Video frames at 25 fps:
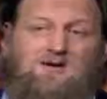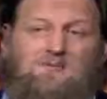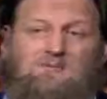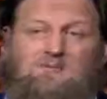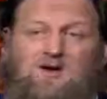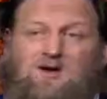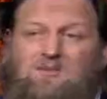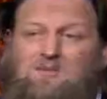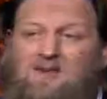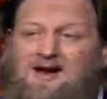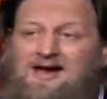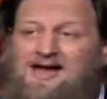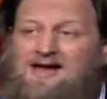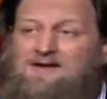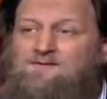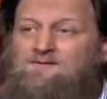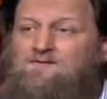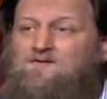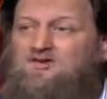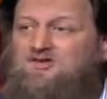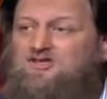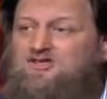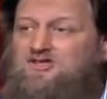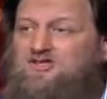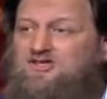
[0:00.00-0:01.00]
But my
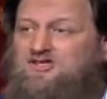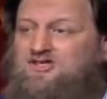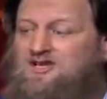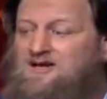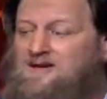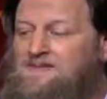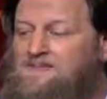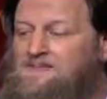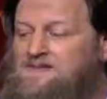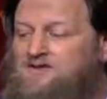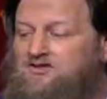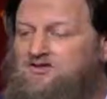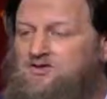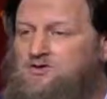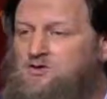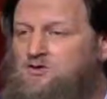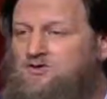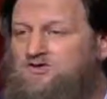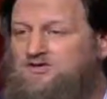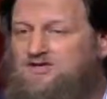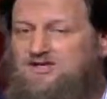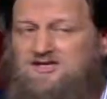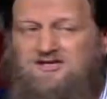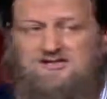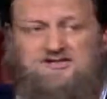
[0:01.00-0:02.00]
emphasis in this
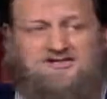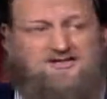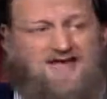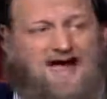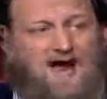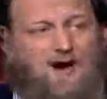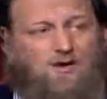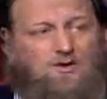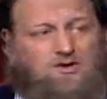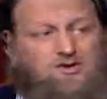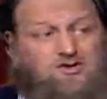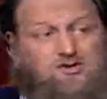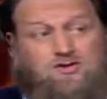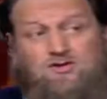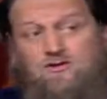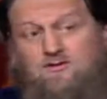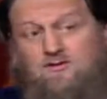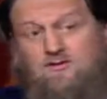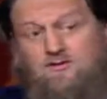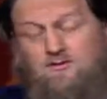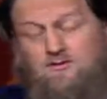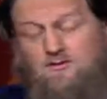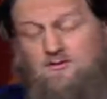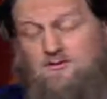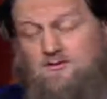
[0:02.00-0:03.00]
course is dawah
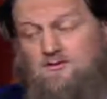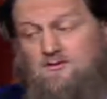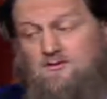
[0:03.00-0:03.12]
to